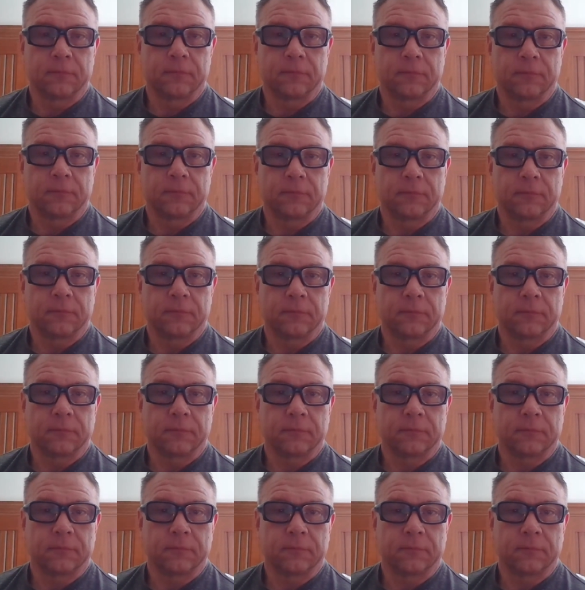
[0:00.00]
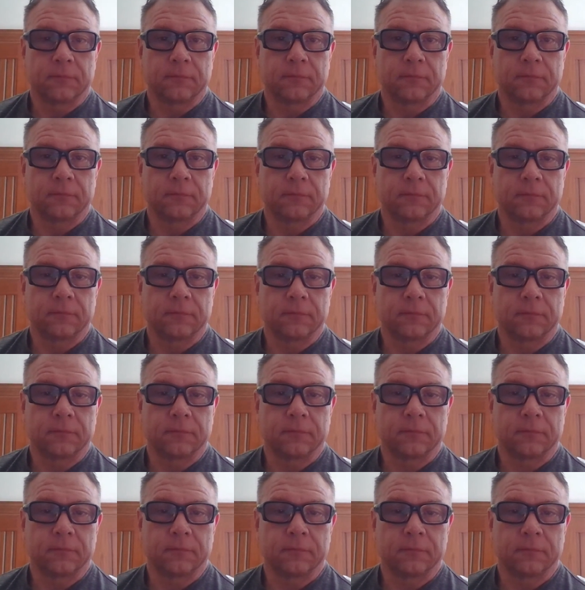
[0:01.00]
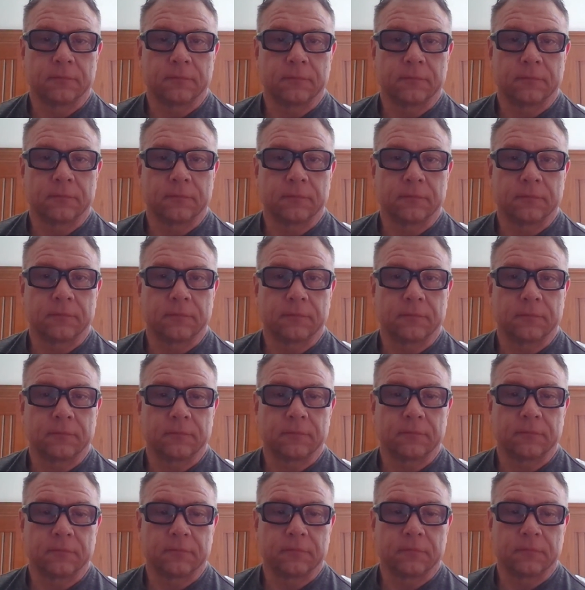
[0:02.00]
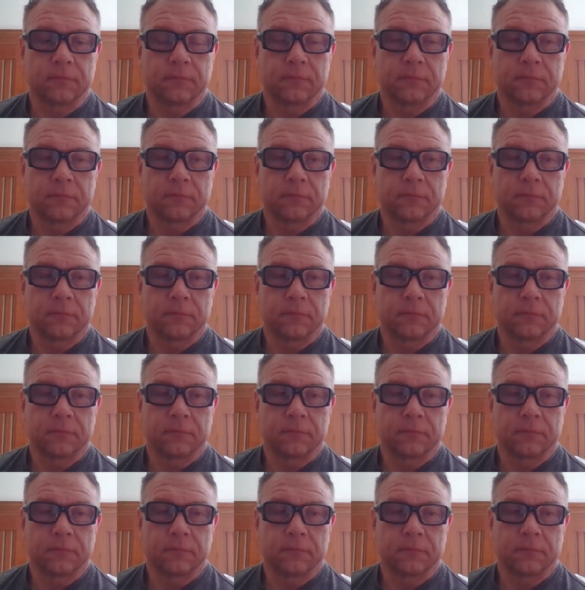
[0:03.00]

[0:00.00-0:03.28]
(not speaking)